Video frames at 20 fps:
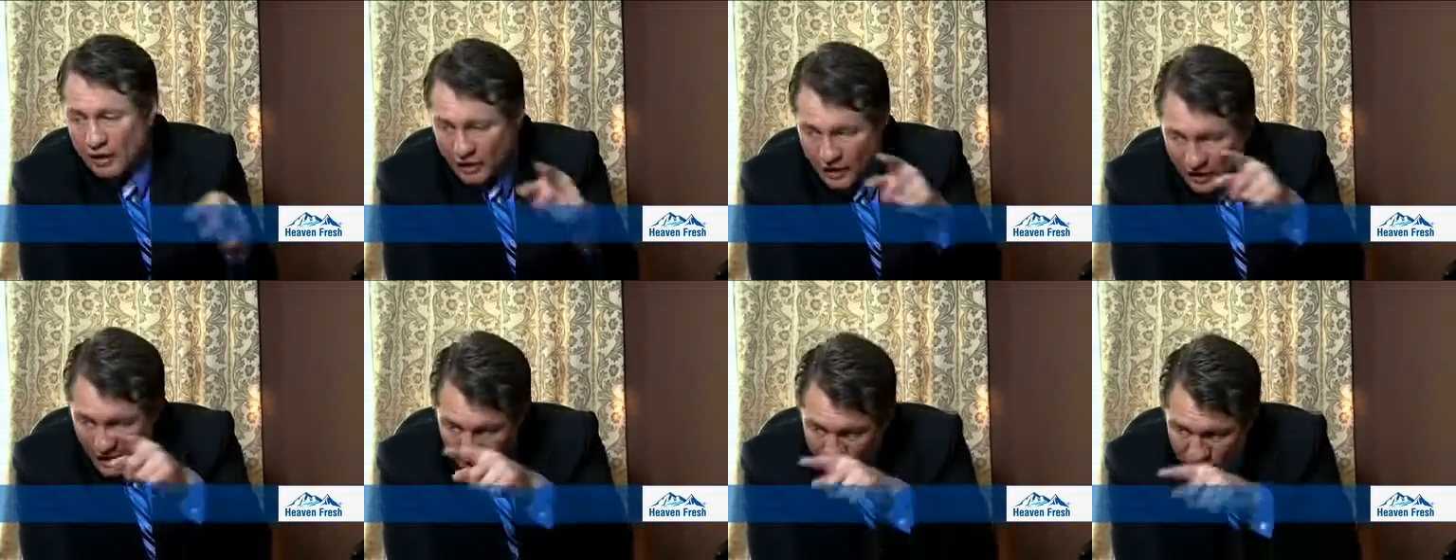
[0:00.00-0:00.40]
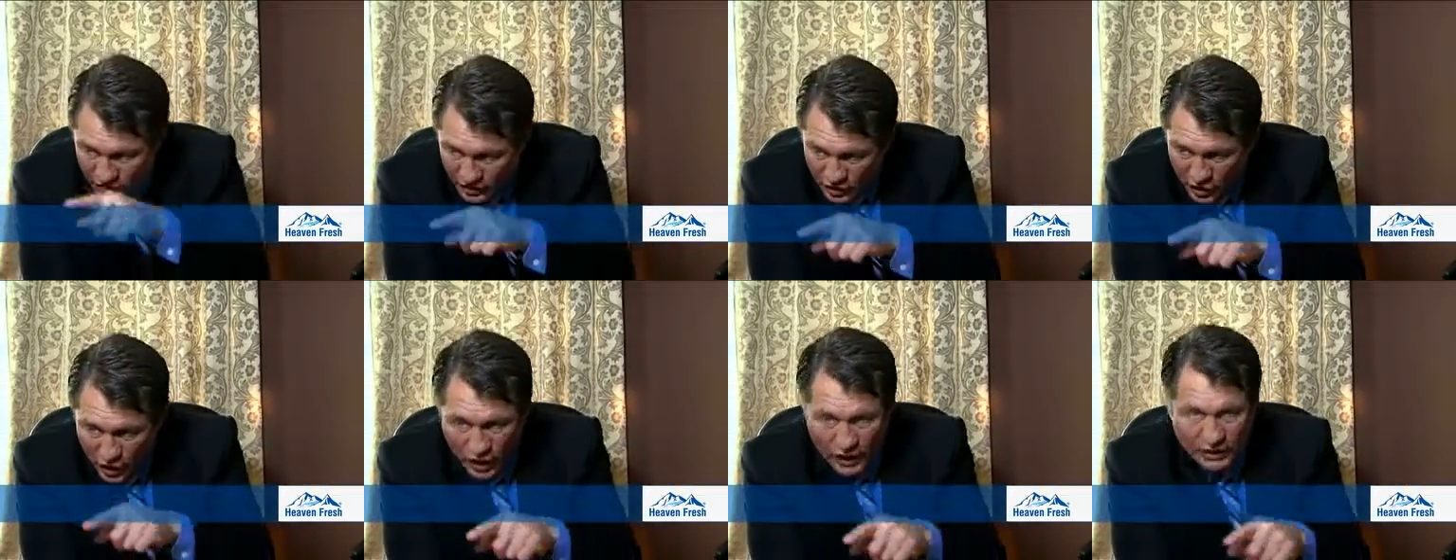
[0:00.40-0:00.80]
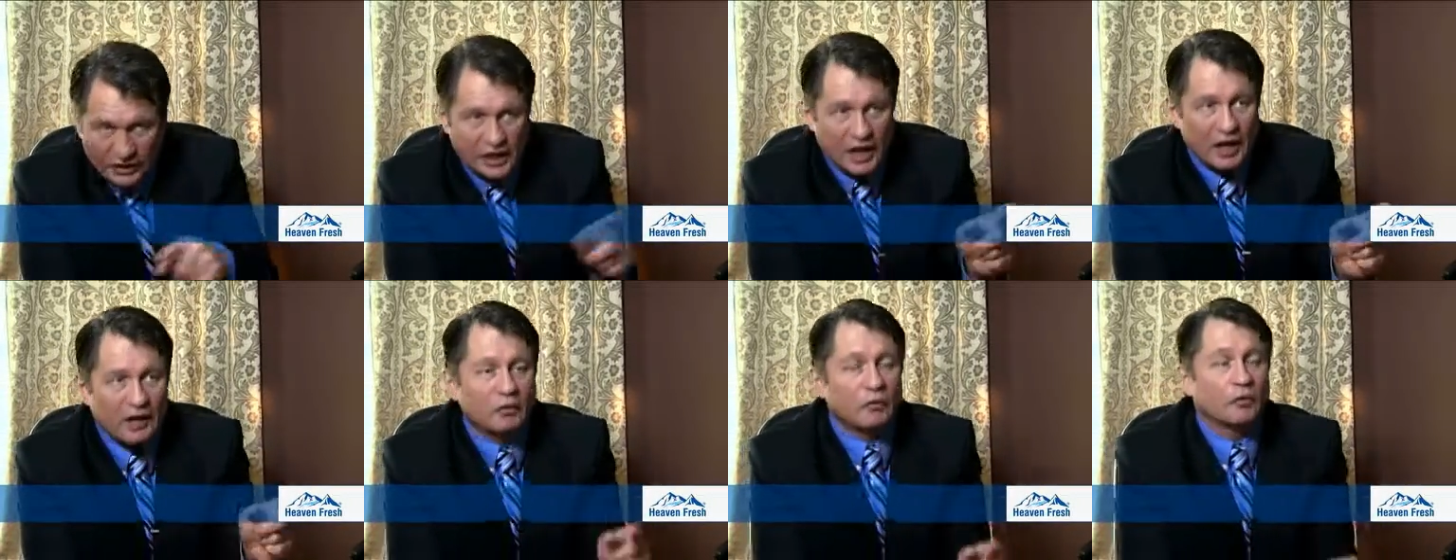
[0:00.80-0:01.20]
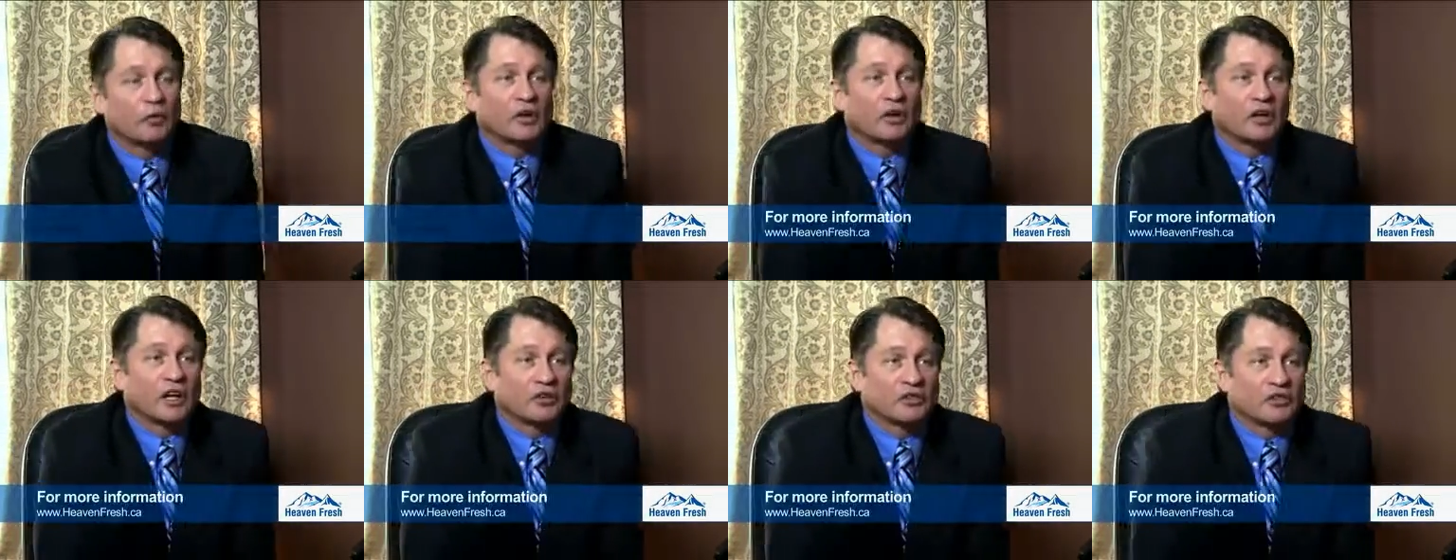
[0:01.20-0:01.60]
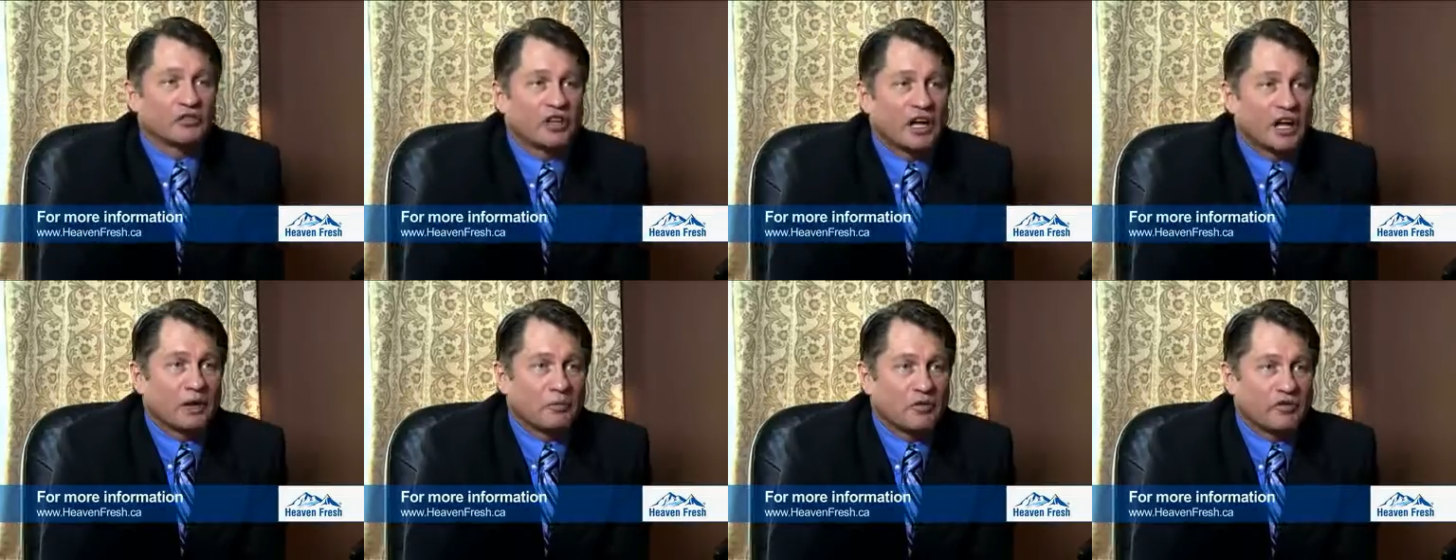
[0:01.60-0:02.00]
comes in contact with an
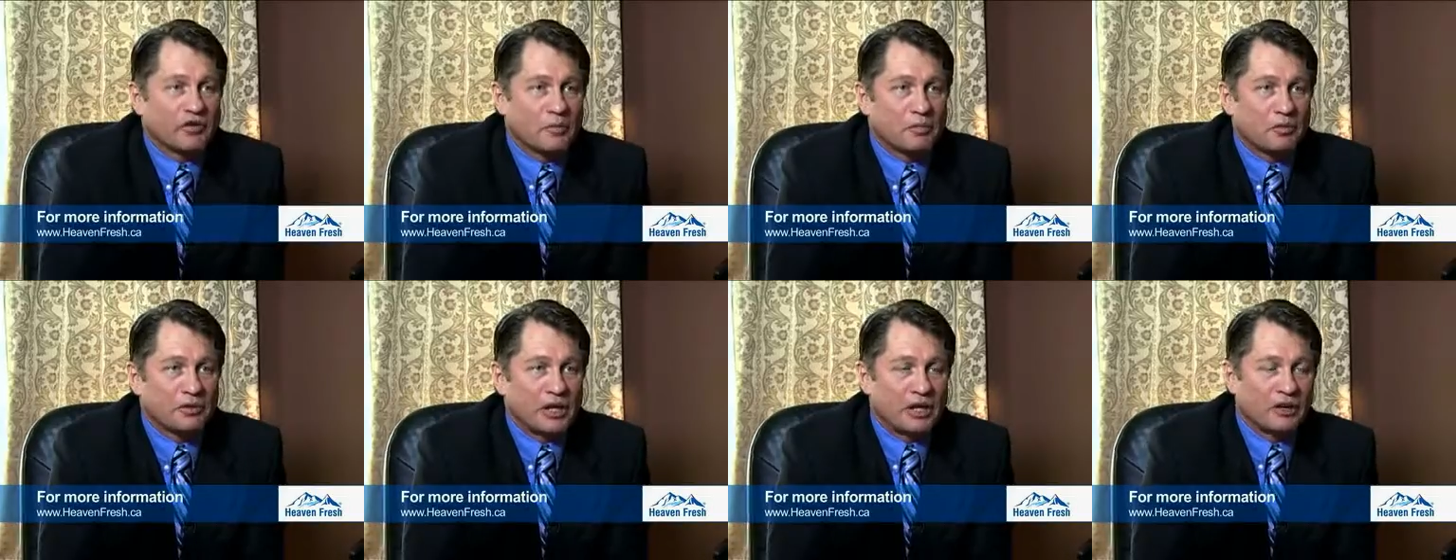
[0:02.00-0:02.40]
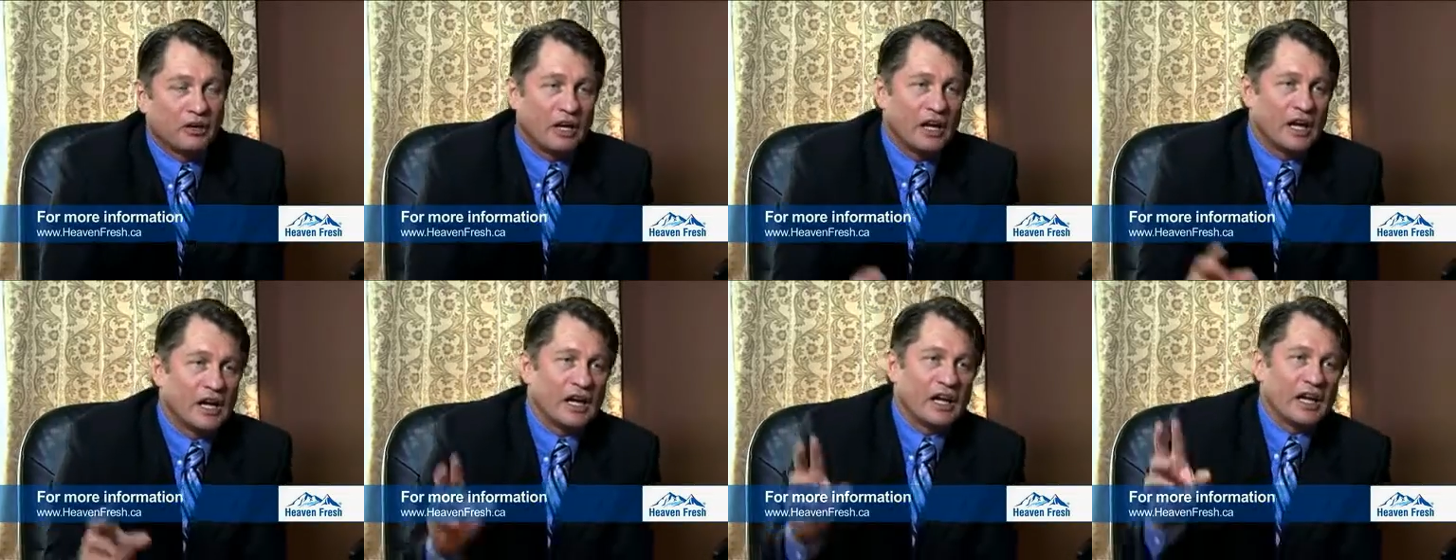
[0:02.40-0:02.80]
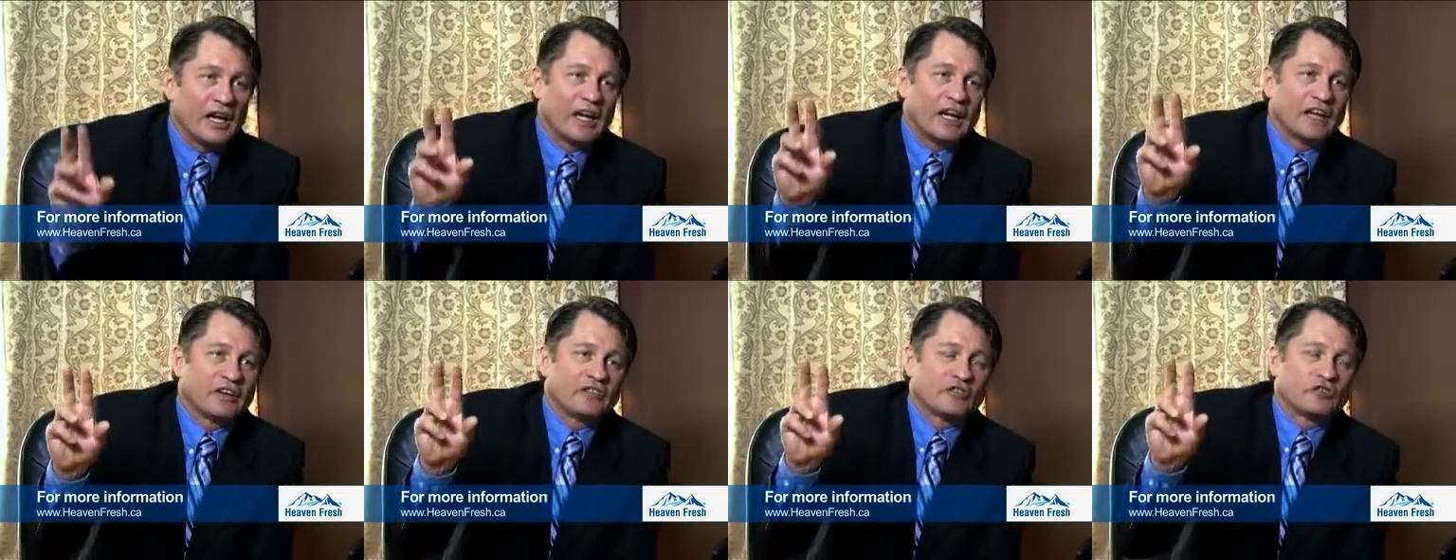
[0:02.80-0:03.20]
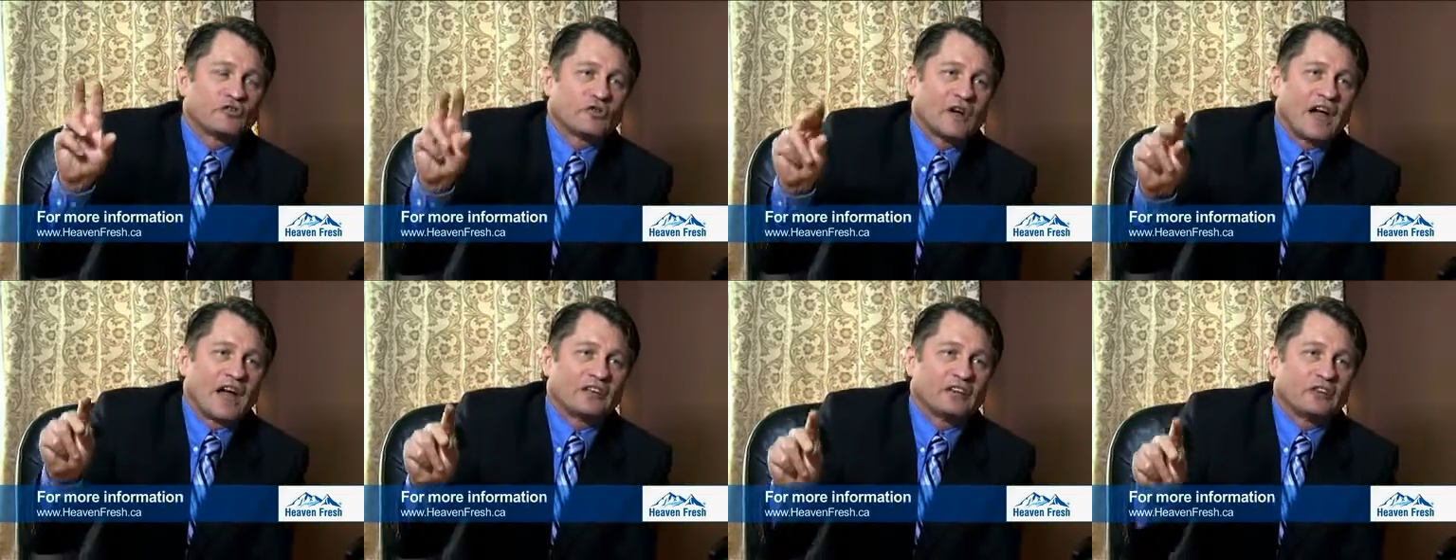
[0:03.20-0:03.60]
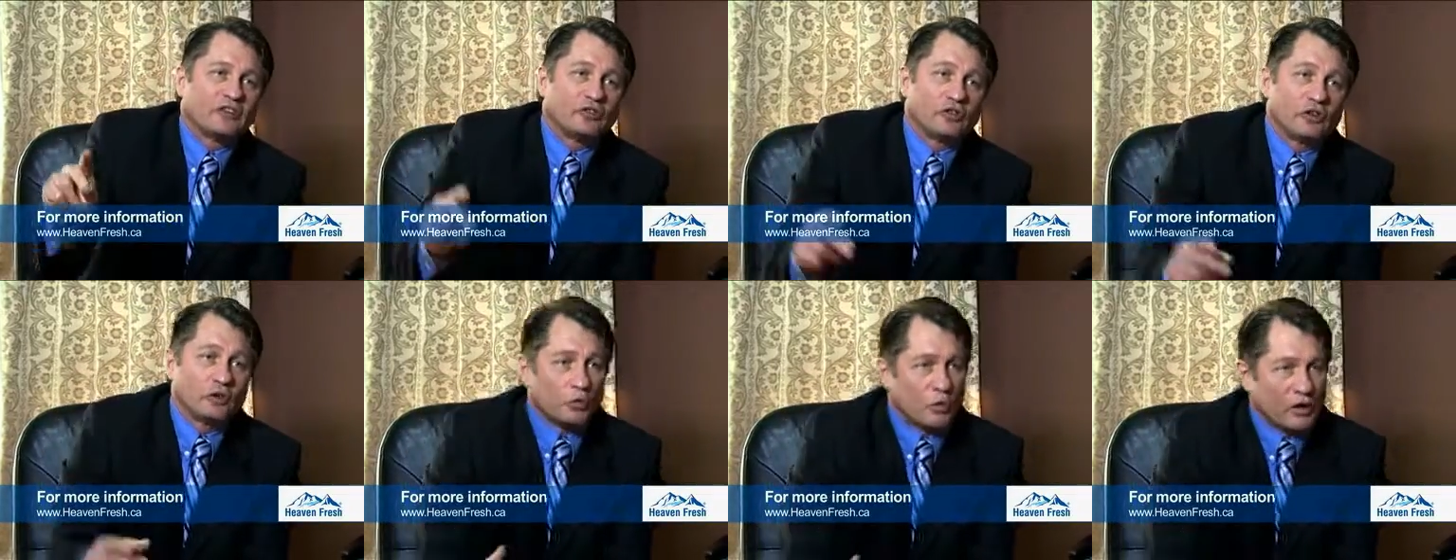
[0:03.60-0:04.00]
electrostatic precipitator, it gets attracted to it.